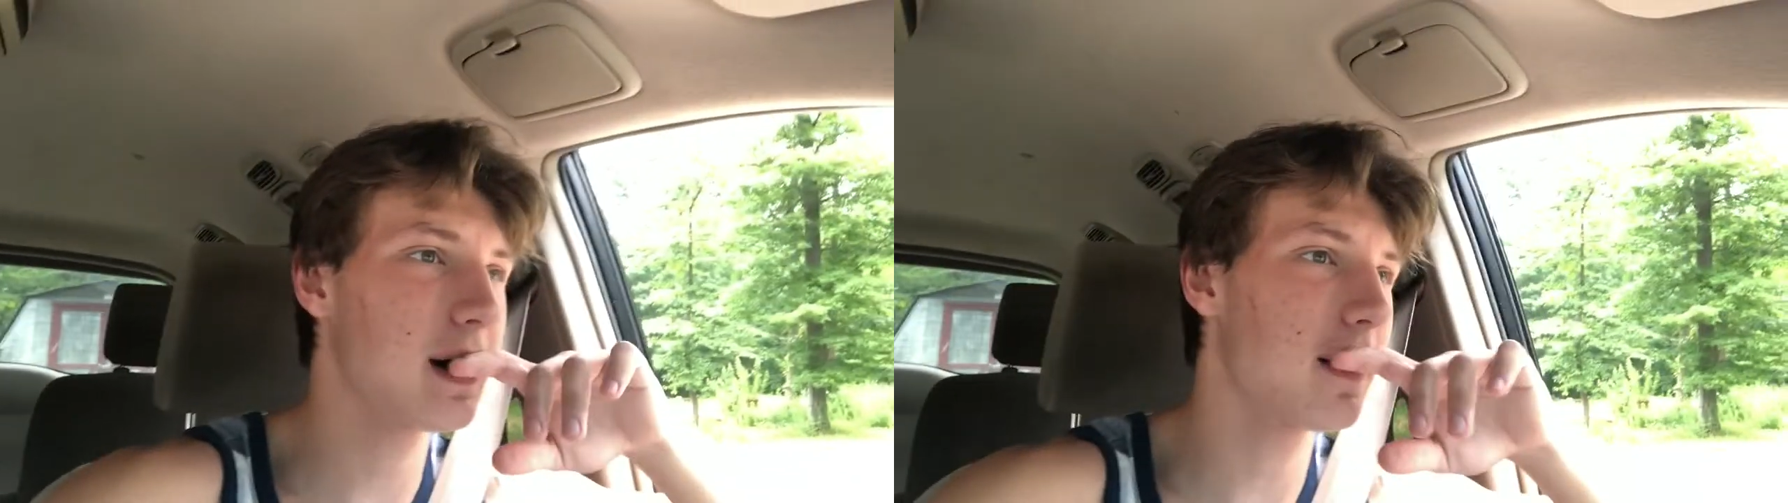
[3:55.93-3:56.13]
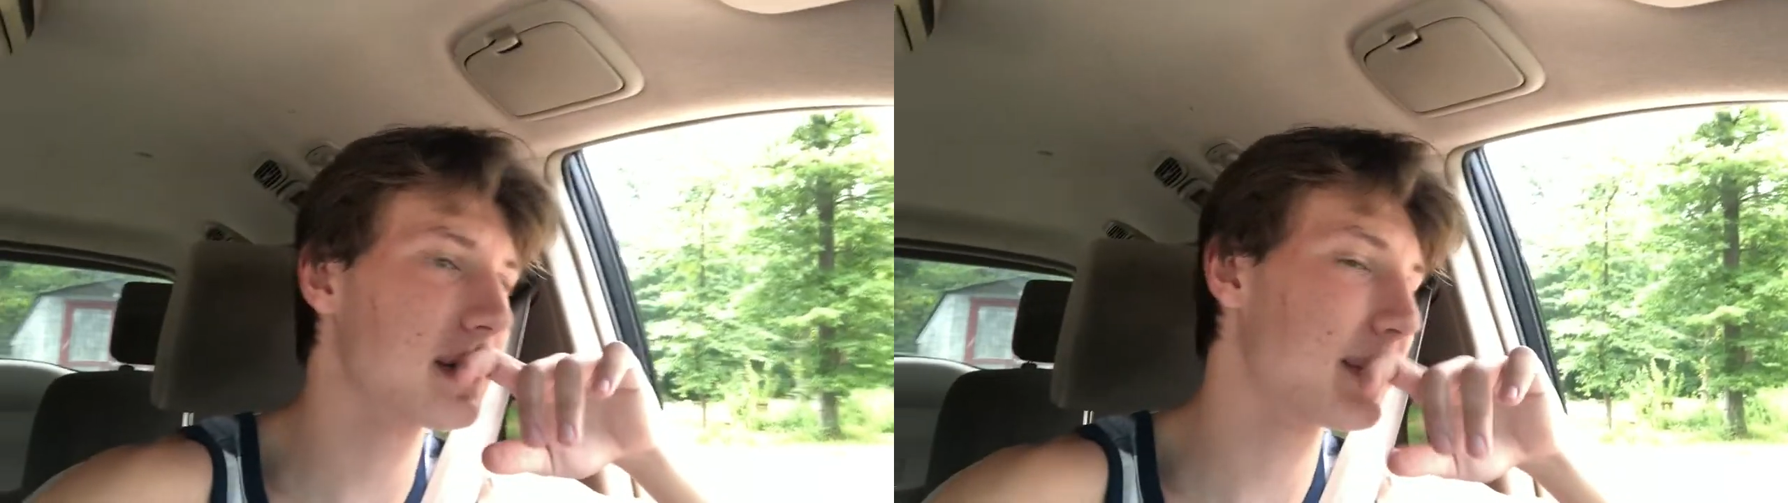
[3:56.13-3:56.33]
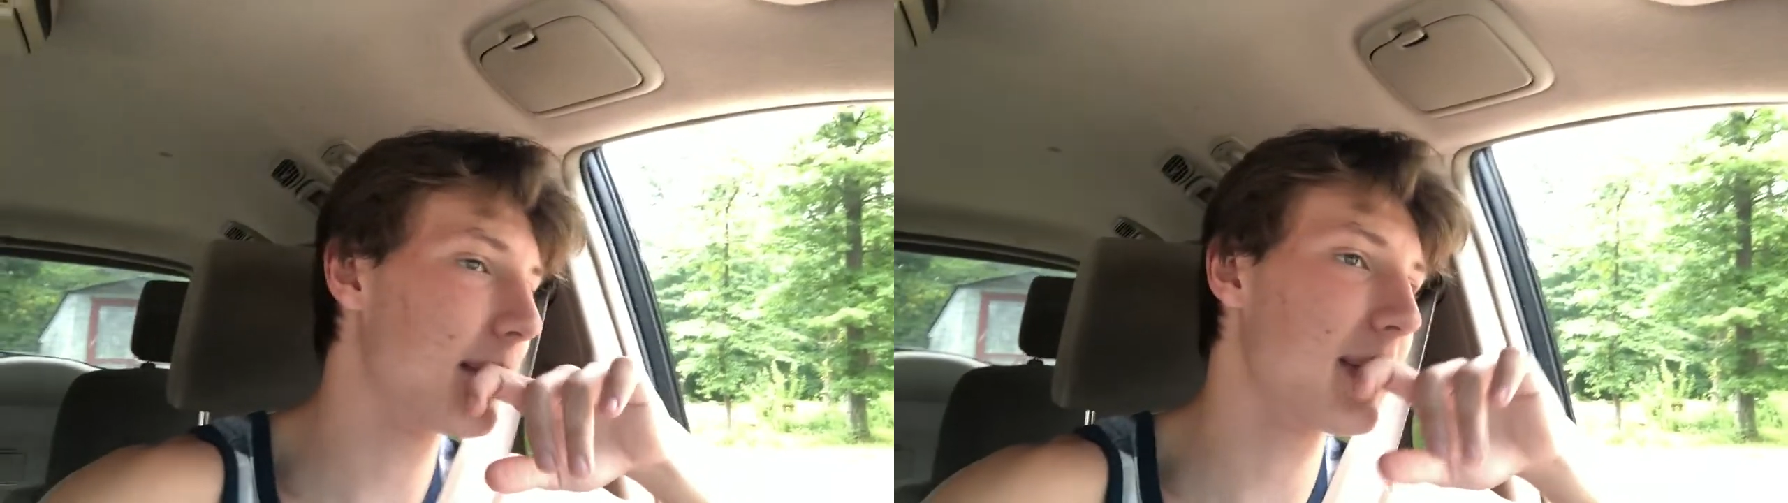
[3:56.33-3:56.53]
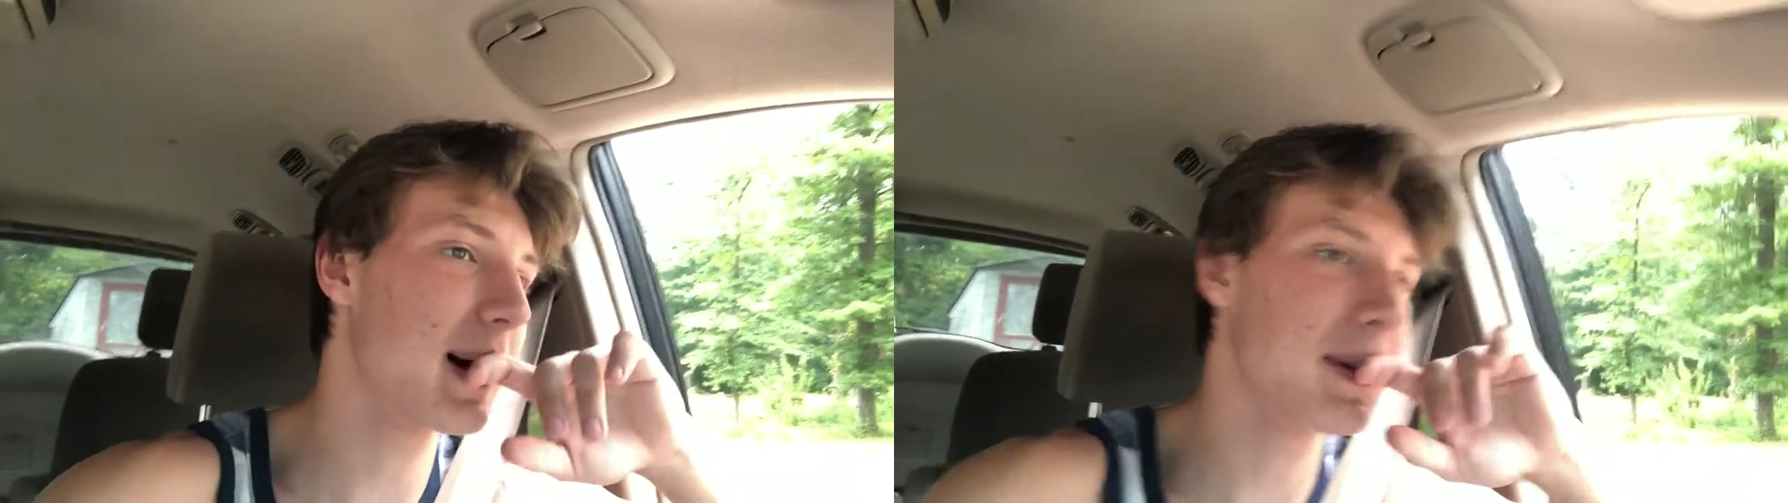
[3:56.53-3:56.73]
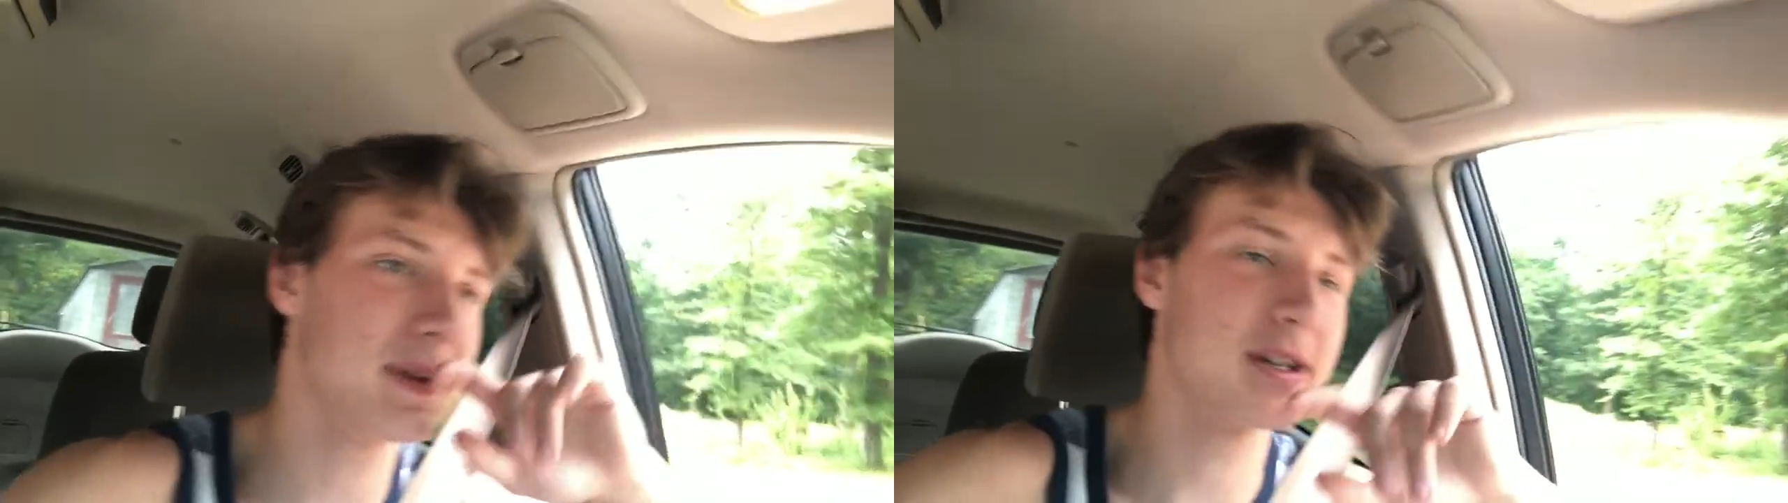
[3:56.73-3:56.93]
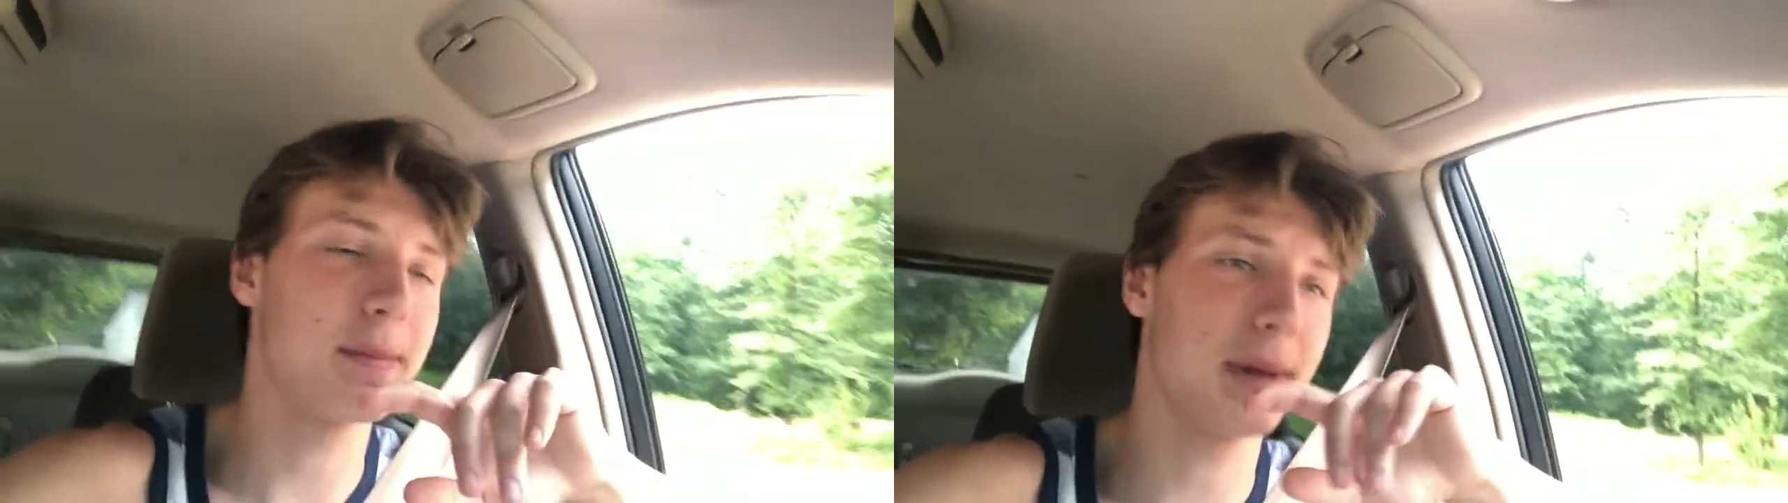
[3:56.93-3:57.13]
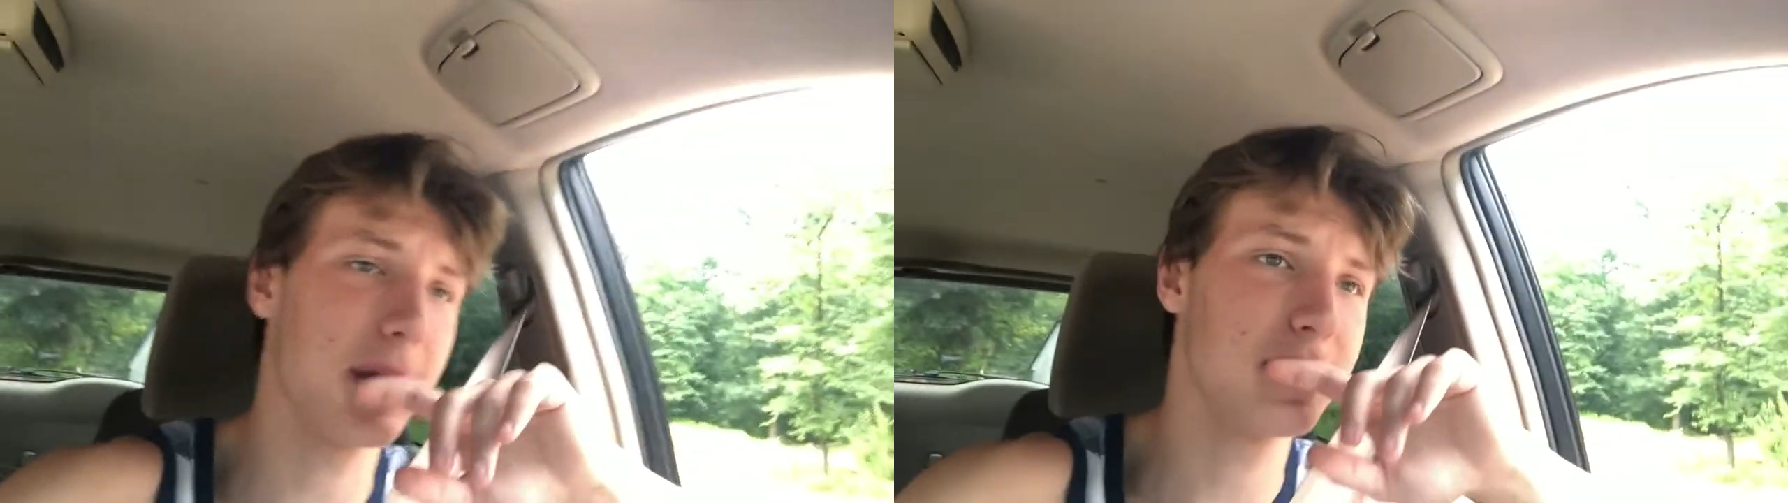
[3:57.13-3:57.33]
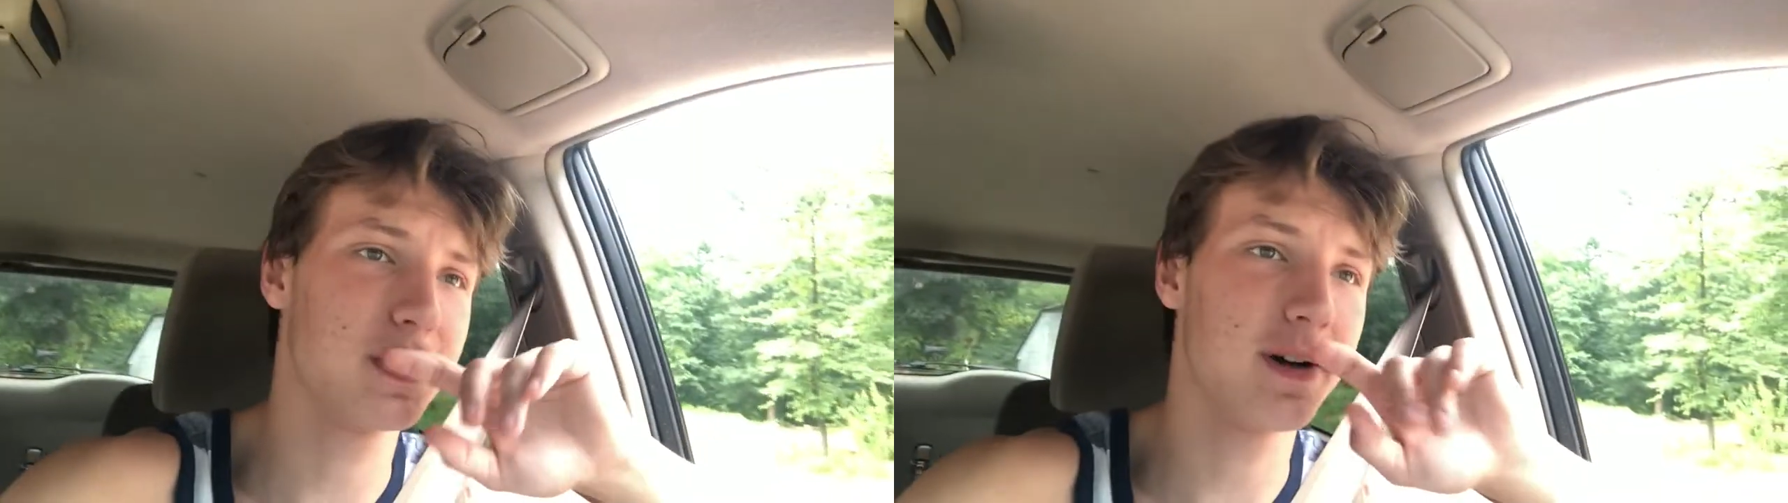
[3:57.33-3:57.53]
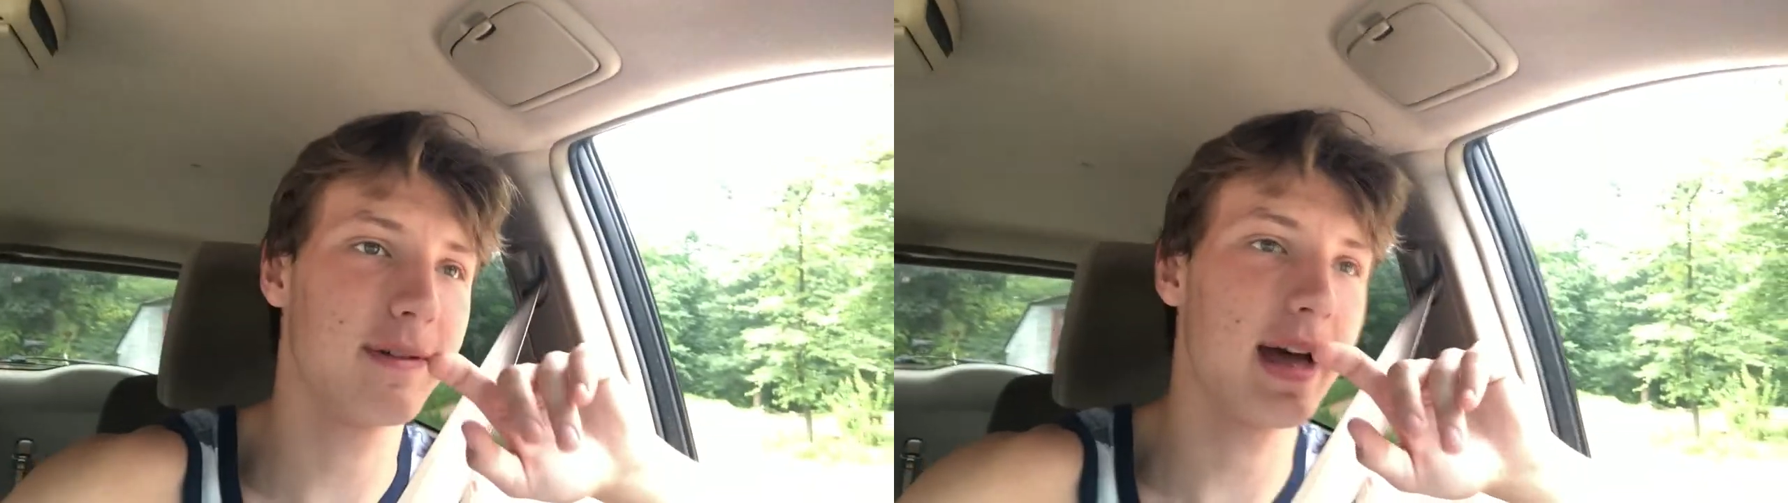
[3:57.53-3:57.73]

off to my mom and dropping Andrew off